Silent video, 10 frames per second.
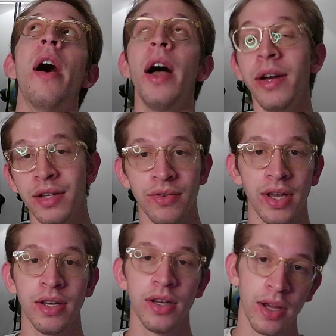I didn't do
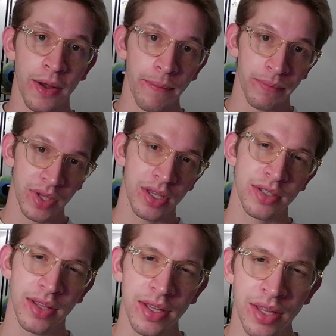that because
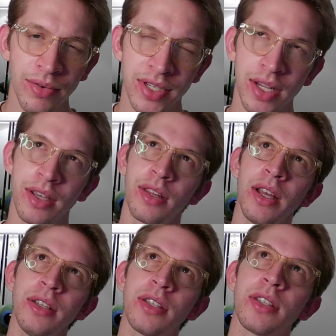I think that was like
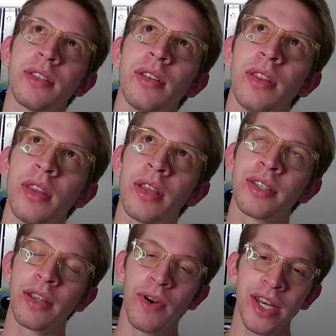that's because
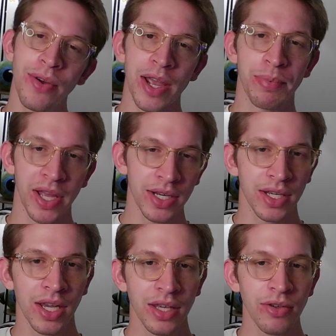like right now I applied to
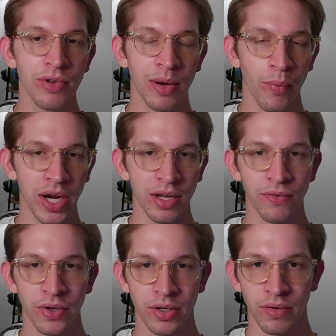KU and I'm waiting
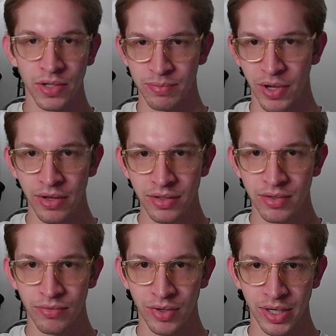for a response
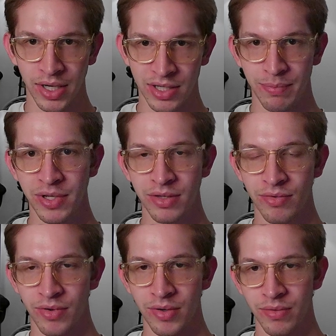or an acceptance
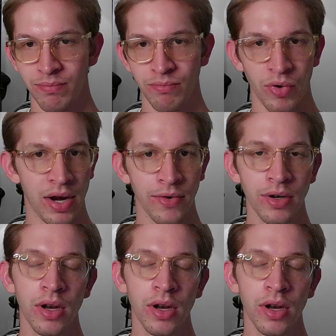or whatever.